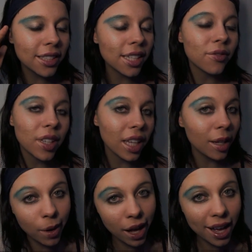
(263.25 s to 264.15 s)
I didn't feel
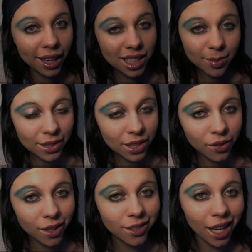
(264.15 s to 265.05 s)
like buying expensive
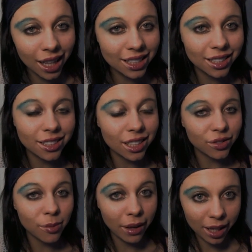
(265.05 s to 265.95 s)
false eyelashes just
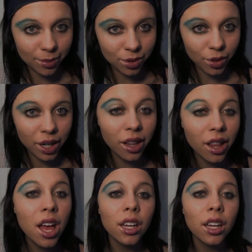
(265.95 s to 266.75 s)
for a makeup tutorial.